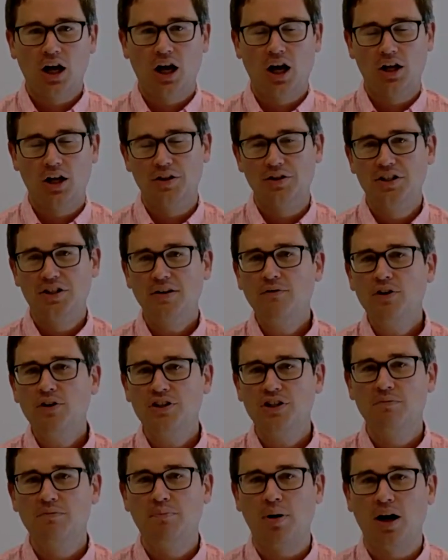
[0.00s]
the
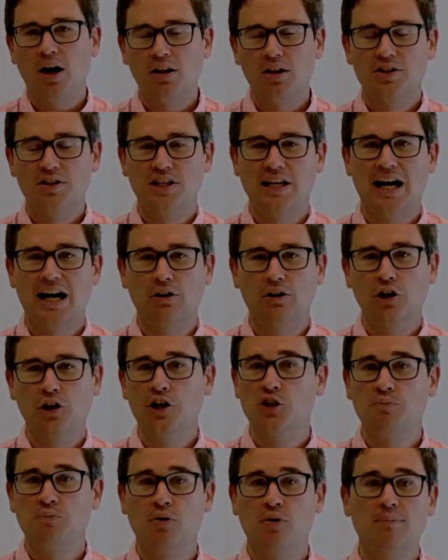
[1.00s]
difference in policy outlook
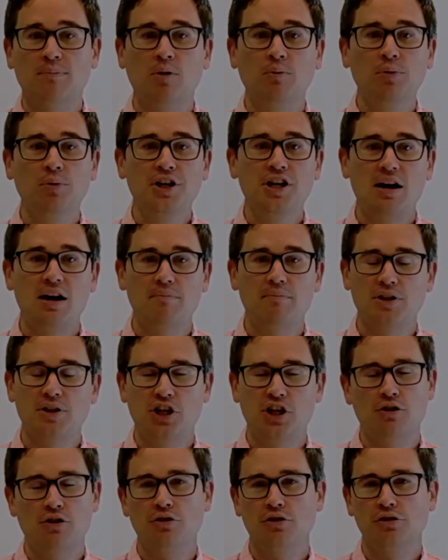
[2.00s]
is probably not
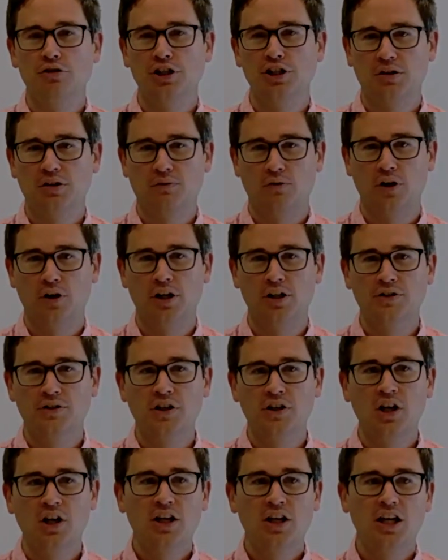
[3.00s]
materially different